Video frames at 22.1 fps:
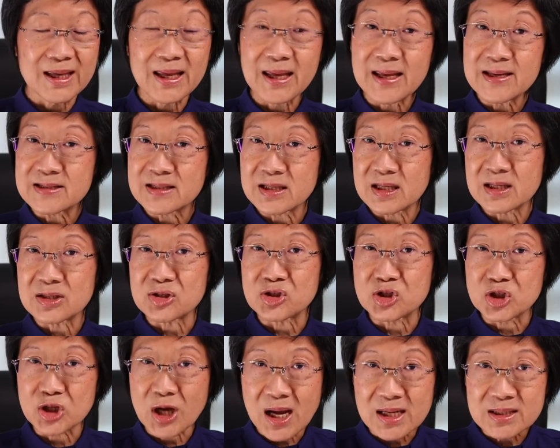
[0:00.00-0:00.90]
Is it
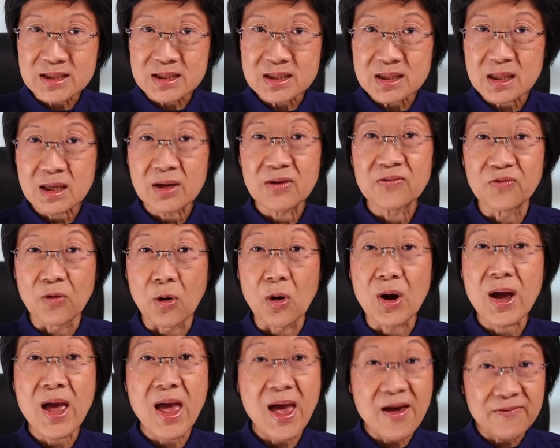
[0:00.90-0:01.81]
just
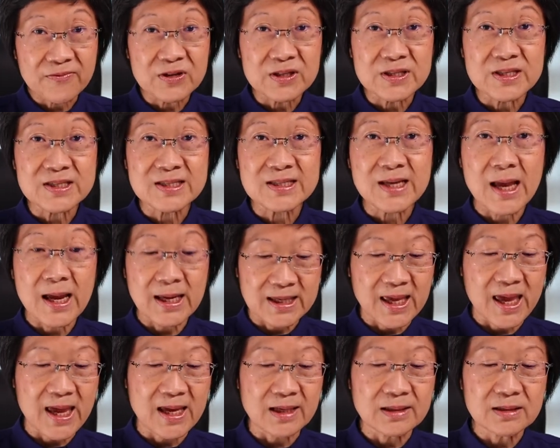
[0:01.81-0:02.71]
for heaven's
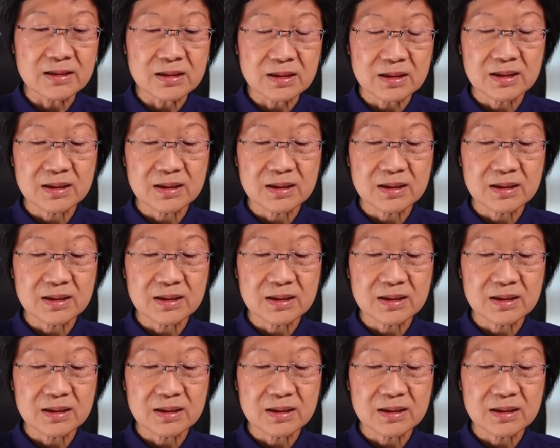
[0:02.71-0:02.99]
gain?